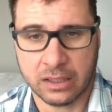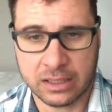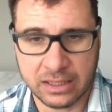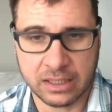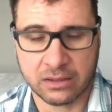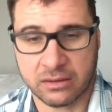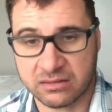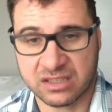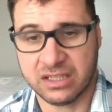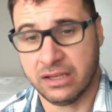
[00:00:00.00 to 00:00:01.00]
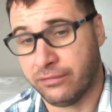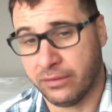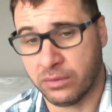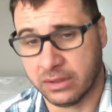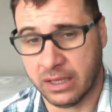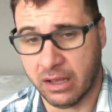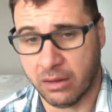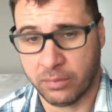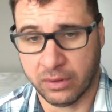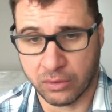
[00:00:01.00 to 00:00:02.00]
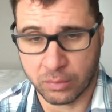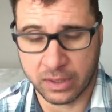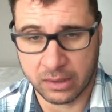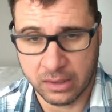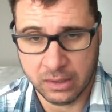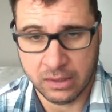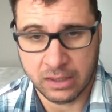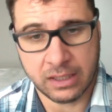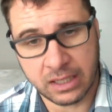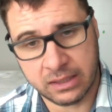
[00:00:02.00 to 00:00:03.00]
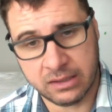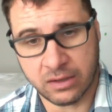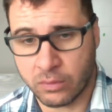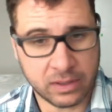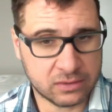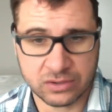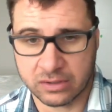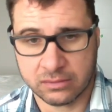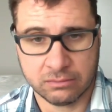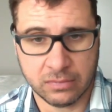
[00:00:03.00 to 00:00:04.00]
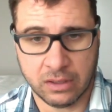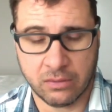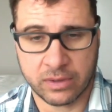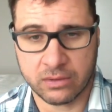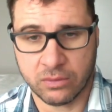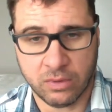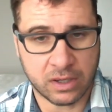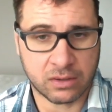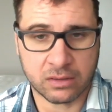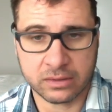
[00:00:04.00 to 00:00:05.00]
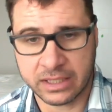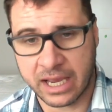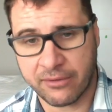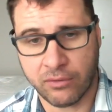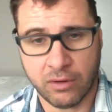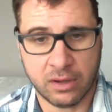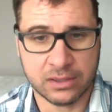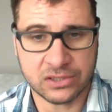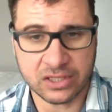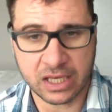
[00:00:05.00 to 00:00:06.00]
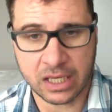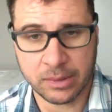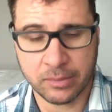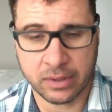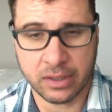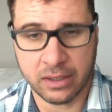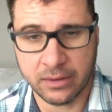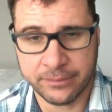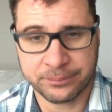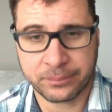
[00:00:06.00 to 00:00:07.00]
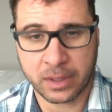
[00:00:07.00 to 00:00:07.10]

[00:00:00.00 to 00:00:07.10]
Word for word: clear and see if it would help a little bit. And then the other one's just uh, regular water. They have all the same um,